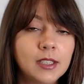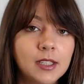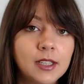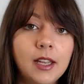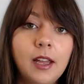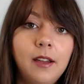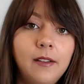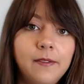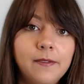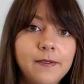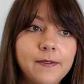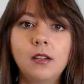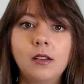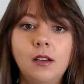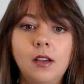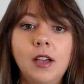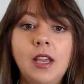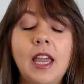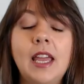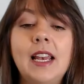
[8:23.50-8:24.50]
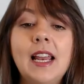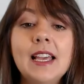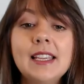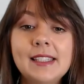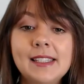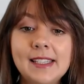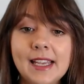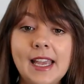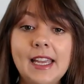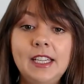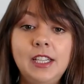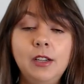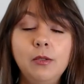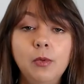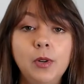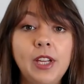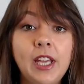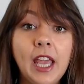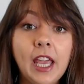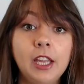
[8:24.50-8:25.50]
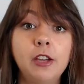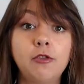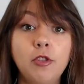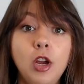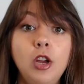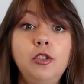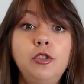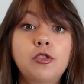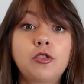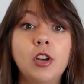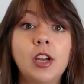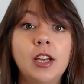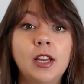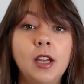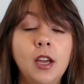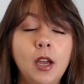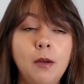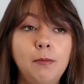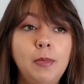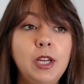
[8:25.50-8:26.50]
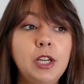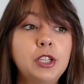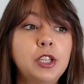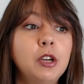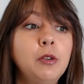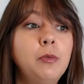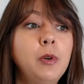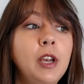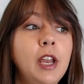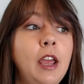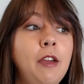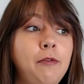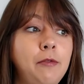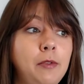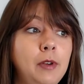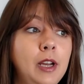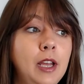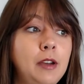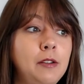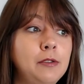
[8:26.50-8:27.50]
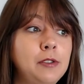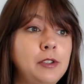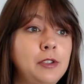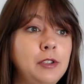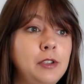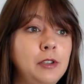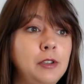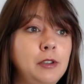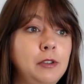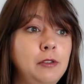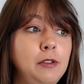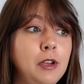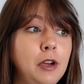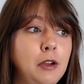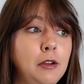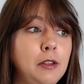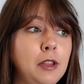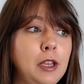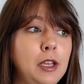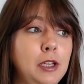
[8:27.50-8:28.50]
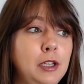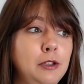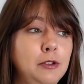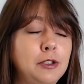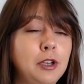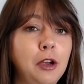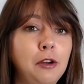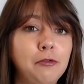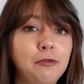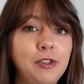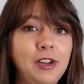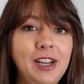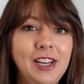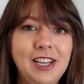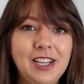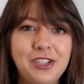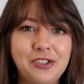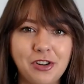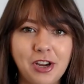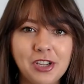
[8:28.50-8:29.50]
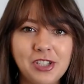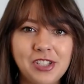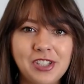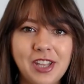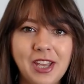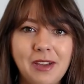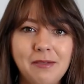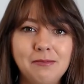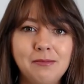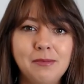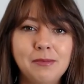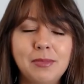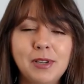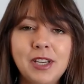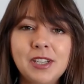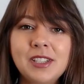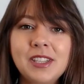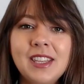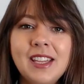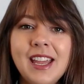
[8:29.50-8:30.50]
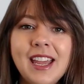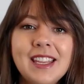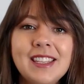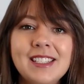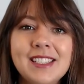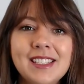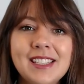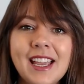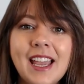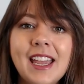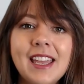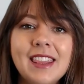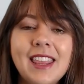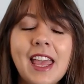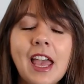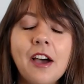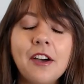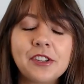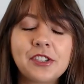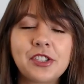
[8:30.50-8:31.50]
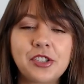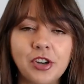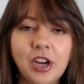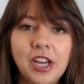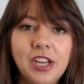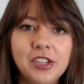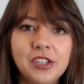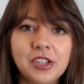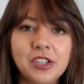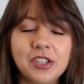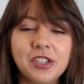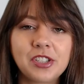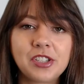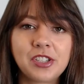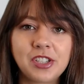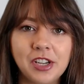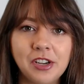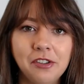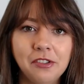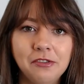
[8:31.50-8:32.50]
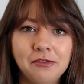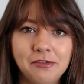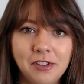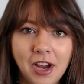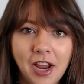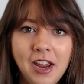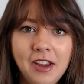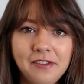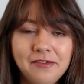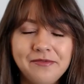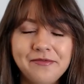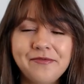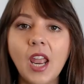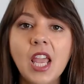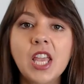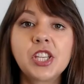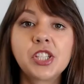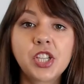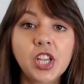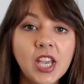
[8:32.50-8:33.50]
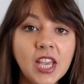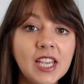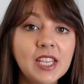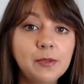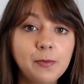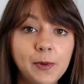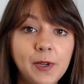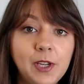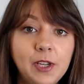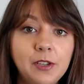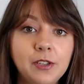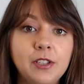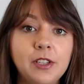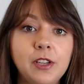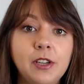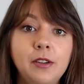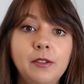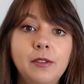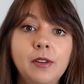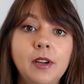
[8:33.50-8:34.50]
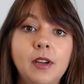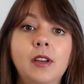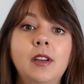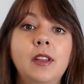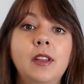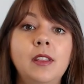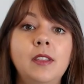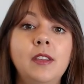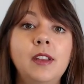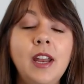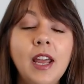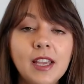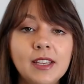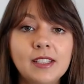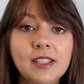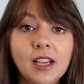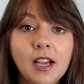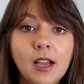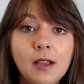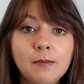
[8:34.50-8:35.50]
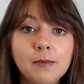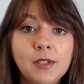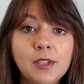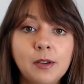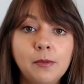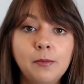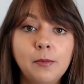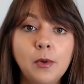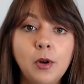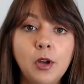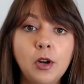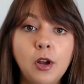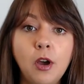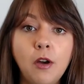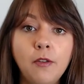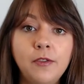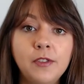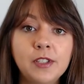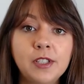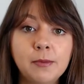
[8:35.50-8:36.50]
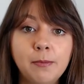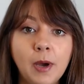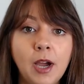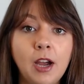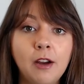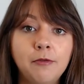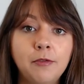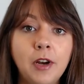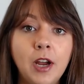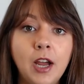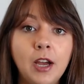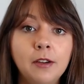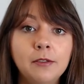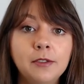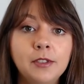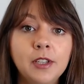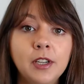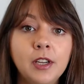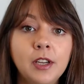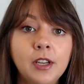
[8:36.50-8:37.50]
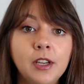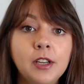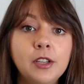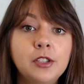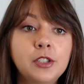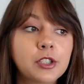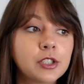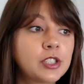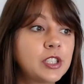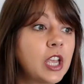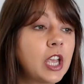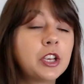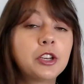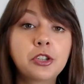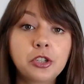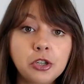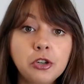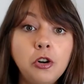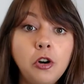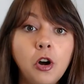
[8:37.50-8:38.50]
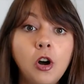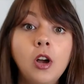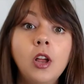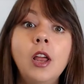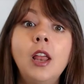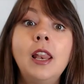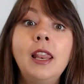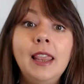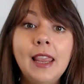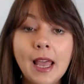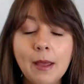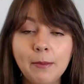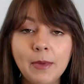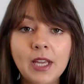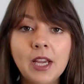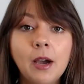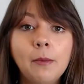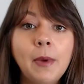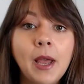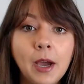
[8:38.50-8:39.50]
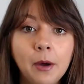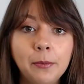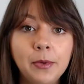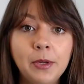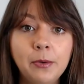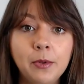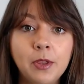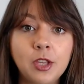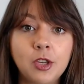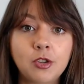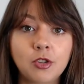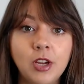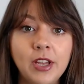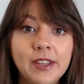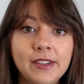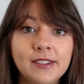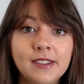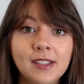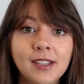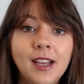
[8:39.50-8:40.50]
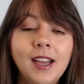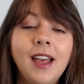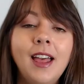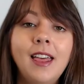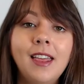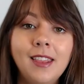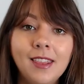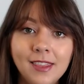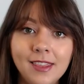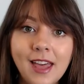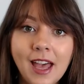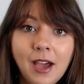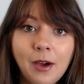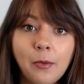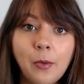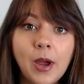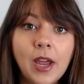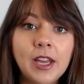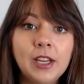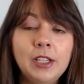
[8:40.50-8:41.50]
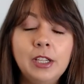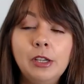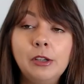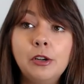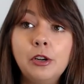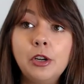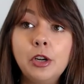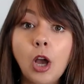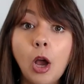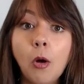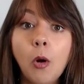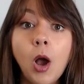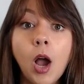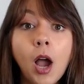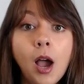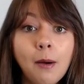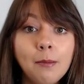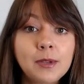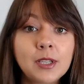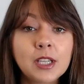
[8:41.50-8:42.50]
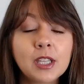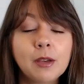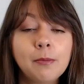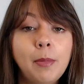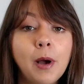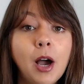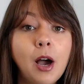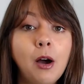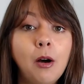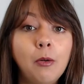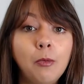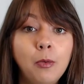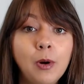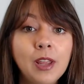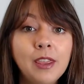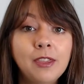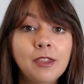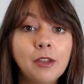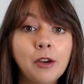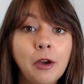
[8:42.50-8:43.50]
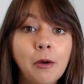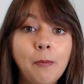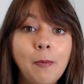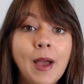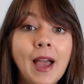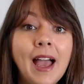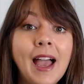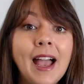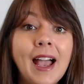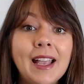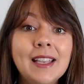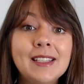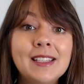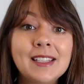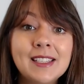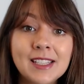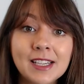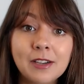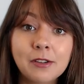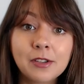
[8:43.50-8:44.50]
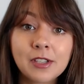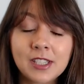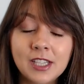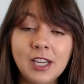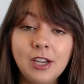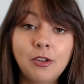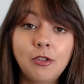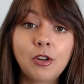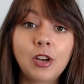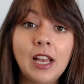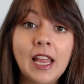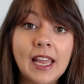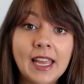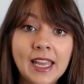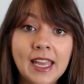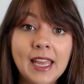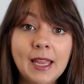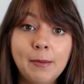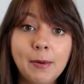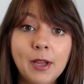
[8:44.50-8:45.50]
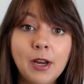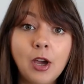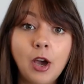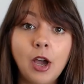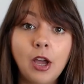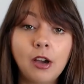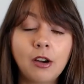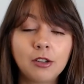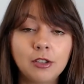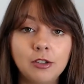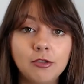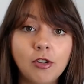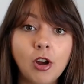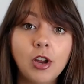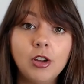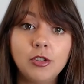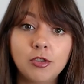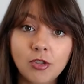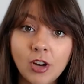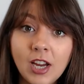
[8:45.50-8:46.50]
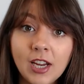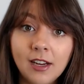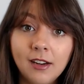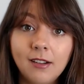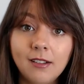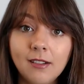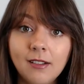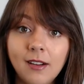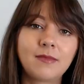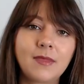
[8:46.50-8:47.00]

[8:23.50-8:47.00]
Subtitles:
Yeah? Okay, let's say you want to get your own drink, but you don't want everyone else to know that you don't really trust them. Because at the end of the day, they are strangers still, right? So here's what you do. The next time someone offers to buy a round, just say, "Sure, let me come help you with the drinks." That way, you can go up to the bar with them and still secretly keep an eye on your own drink.